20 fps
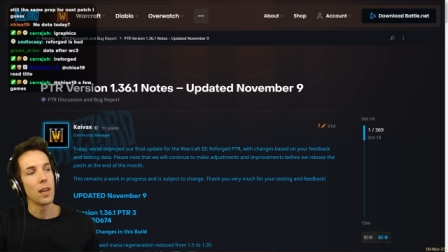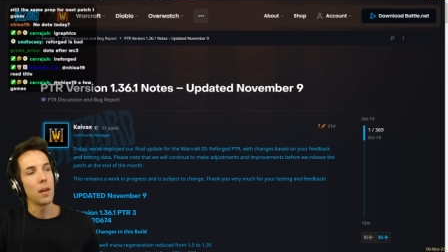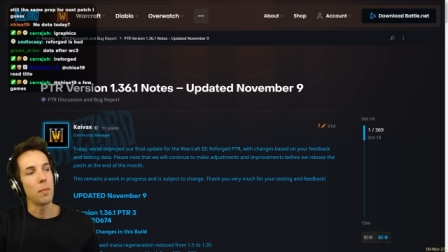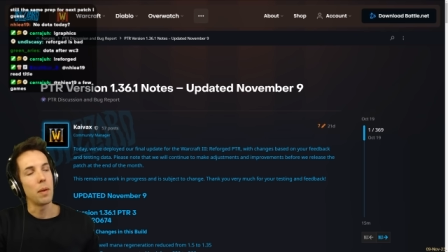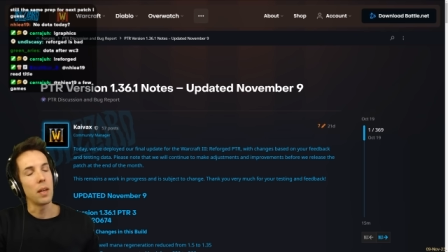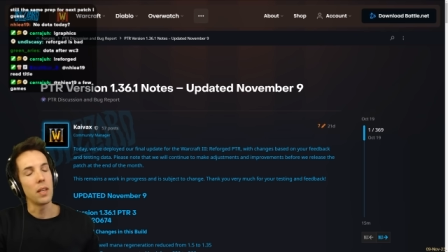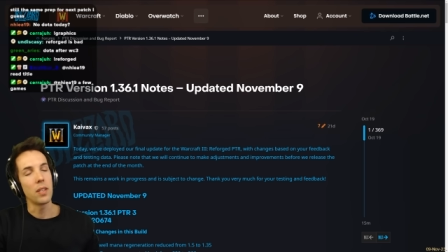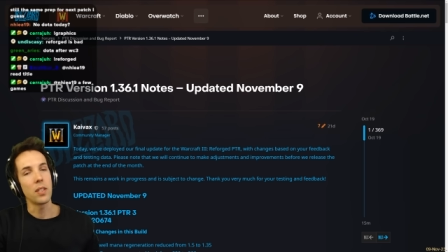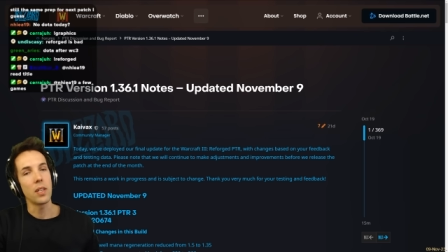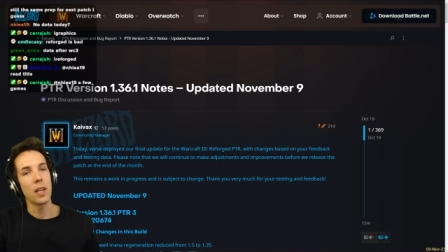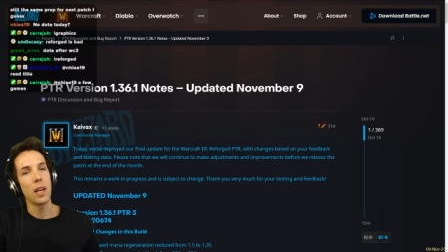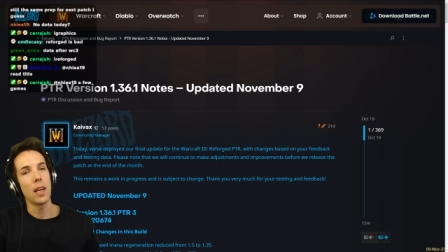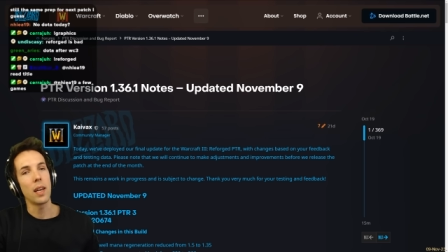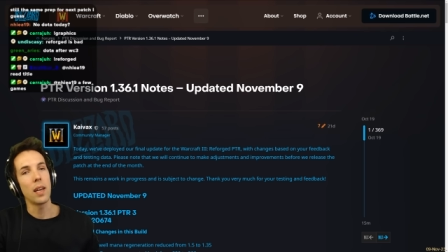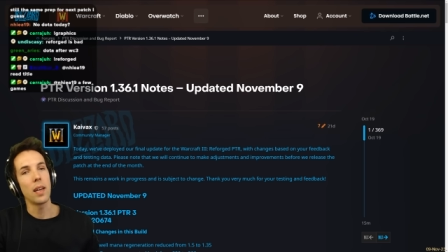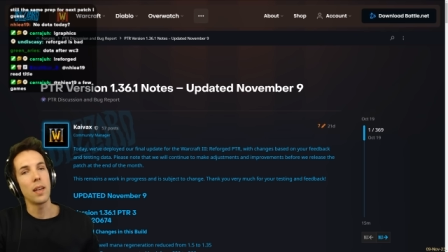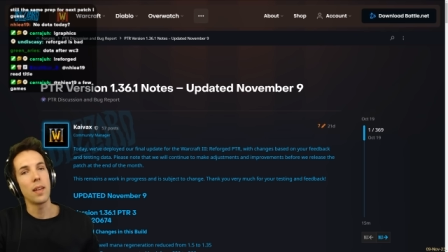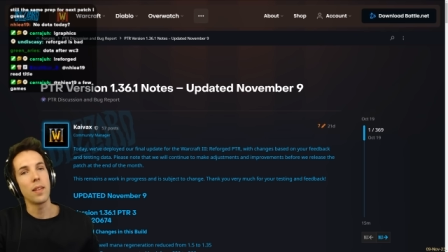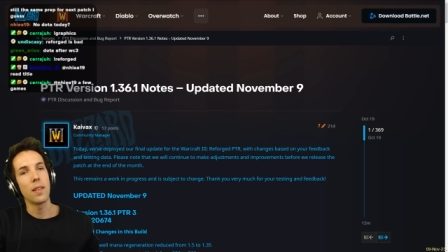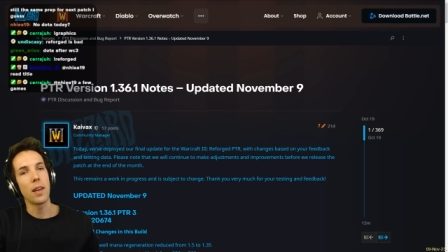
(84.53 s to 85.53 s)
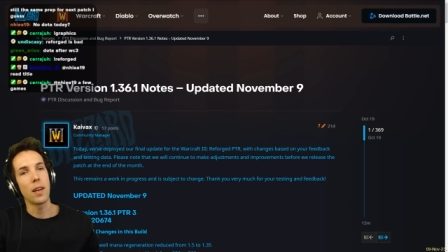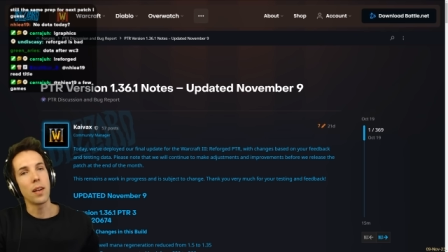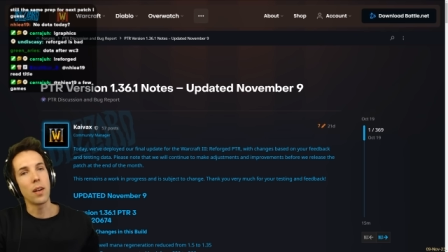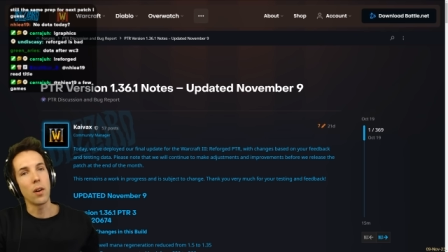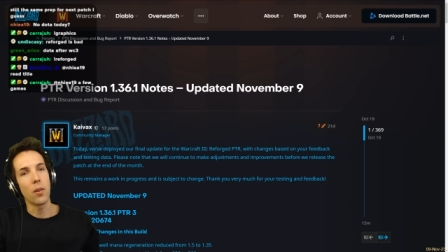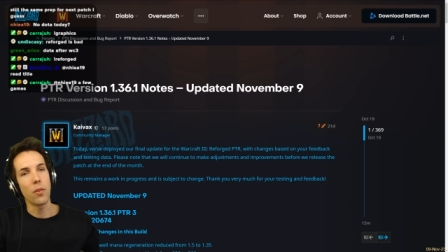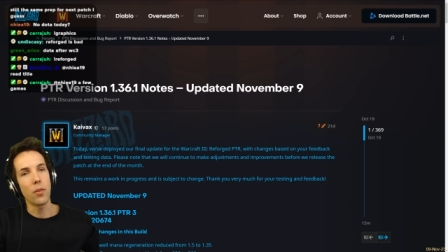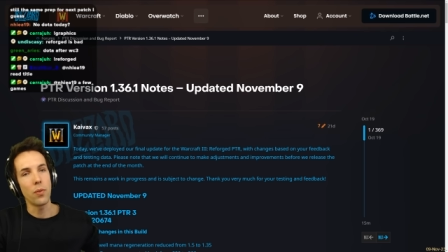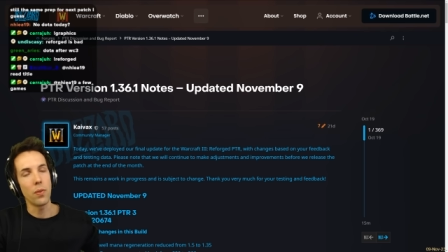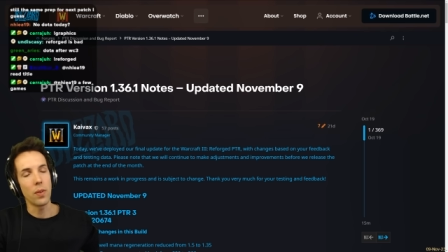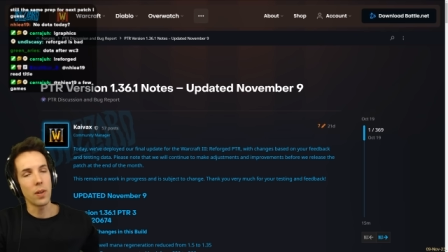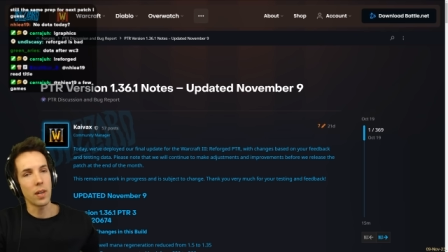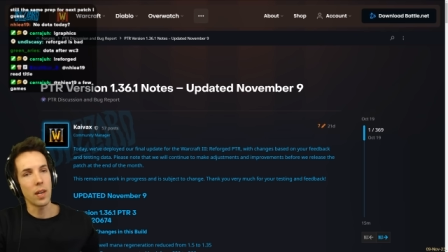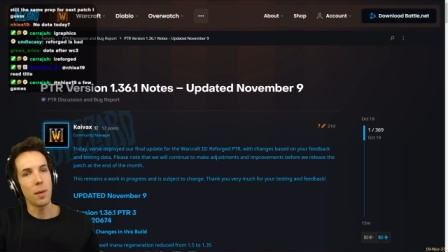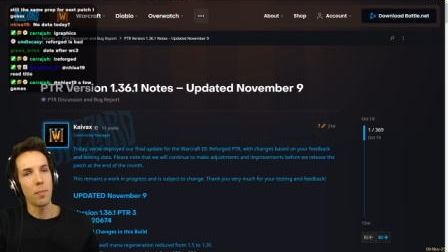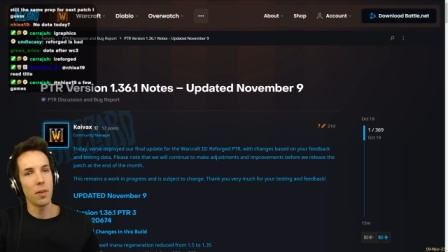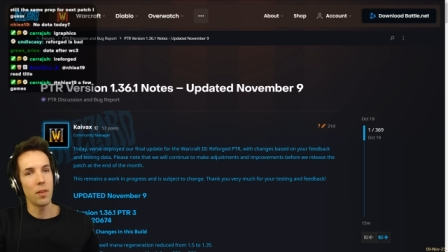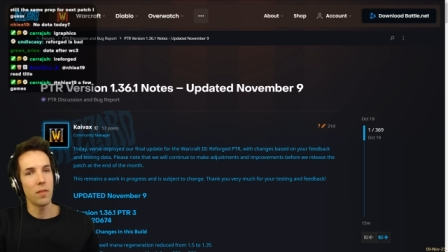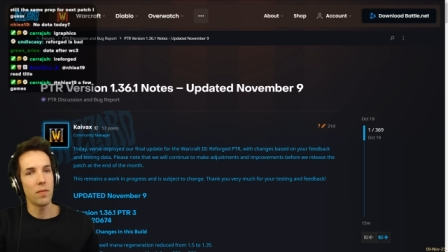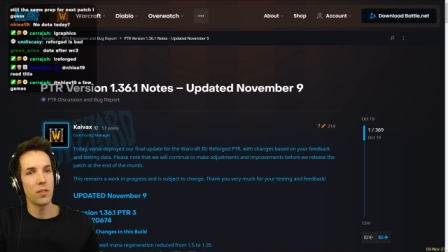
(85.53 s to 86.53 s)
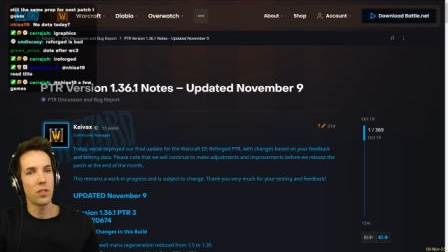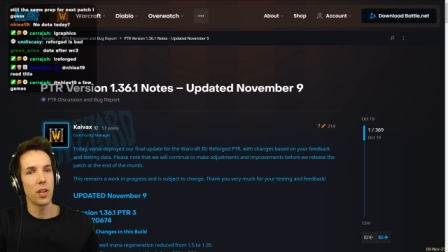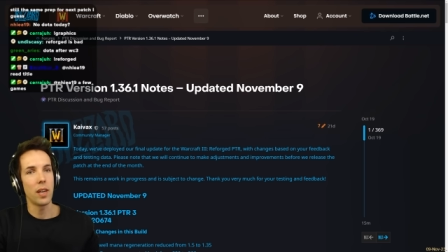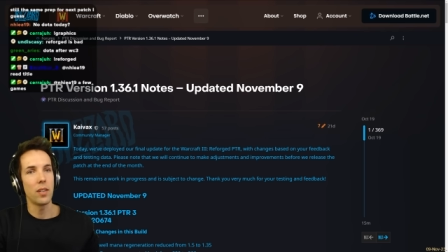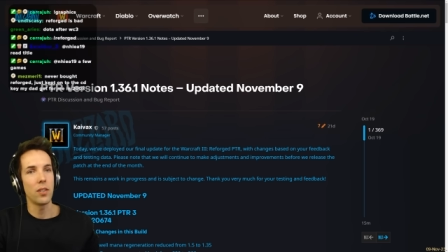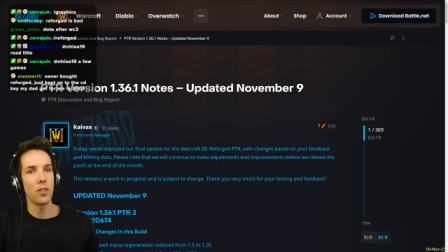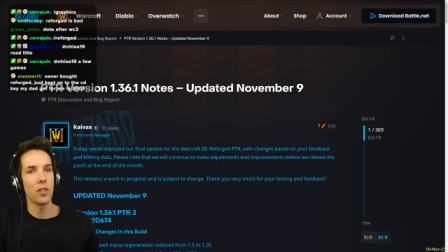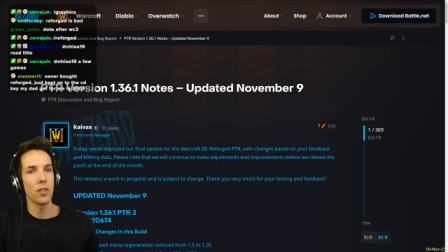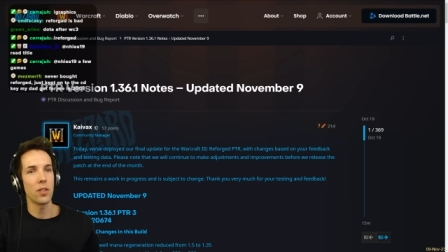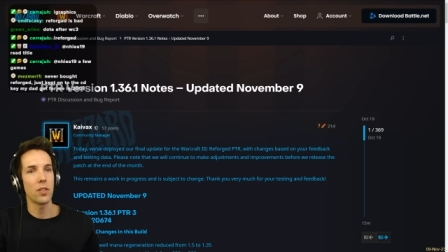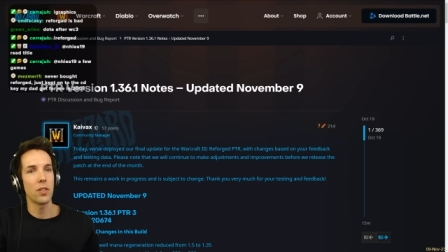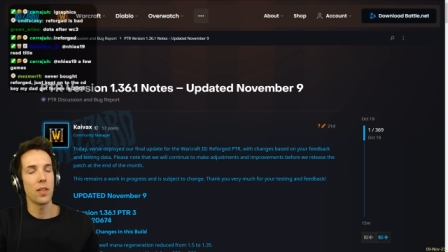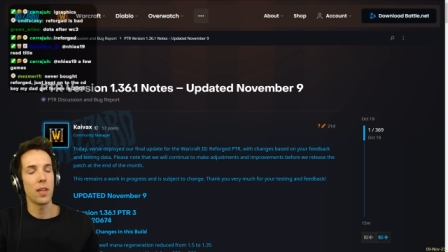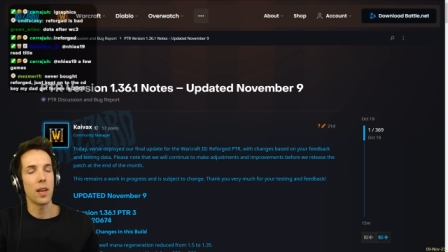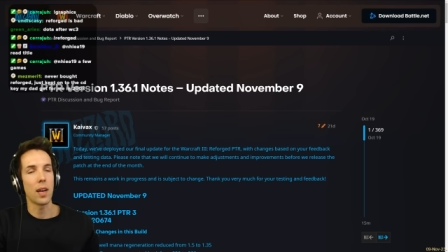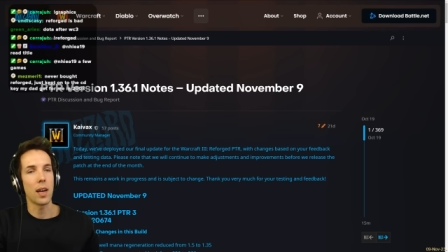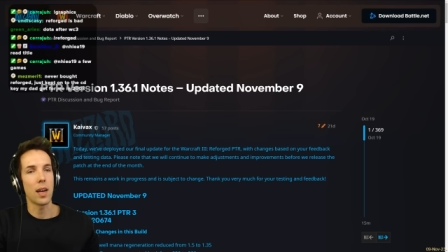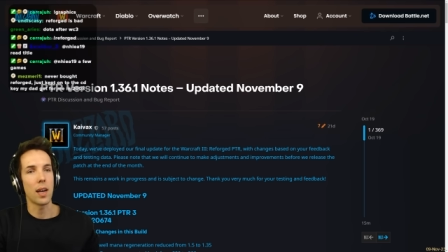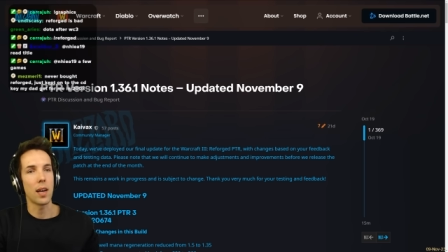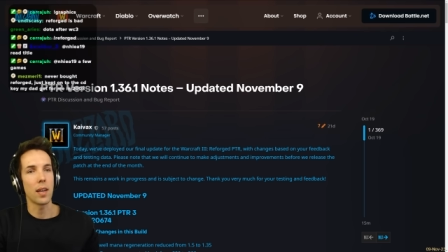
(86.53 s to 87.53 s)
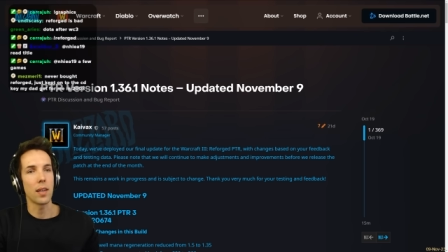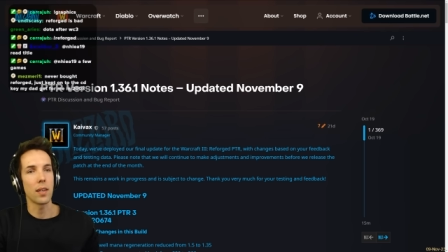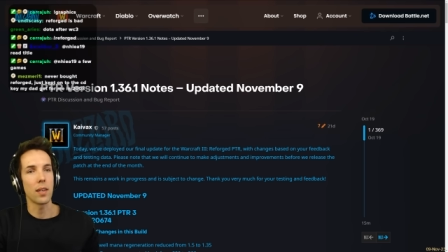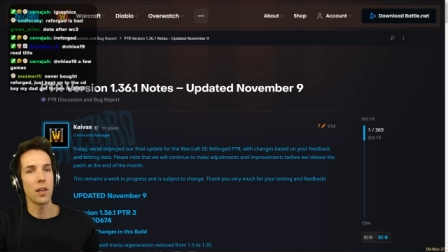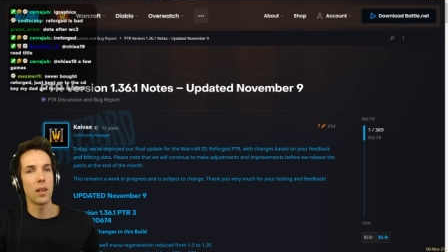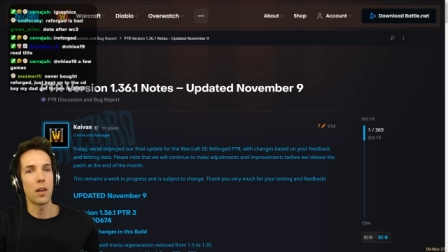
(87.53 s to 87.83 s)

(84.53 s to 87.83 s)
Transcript: Basically, they go through a couple of changes that